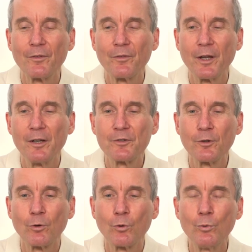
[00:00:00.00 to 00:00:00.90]
there is
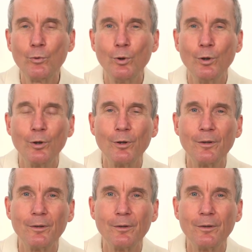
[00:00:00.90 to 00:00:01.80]
a rule
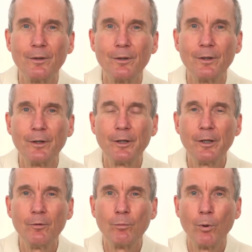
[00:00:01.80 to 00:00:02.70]

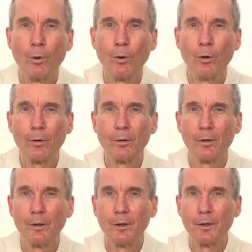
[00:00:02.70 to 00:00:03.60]
in war
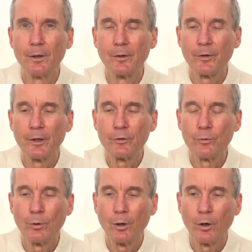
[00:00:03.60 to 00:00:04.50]
that
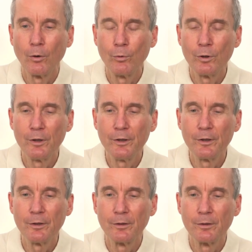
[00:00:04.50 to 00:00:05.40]
you
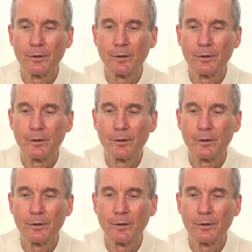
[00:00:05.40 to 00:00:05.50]
only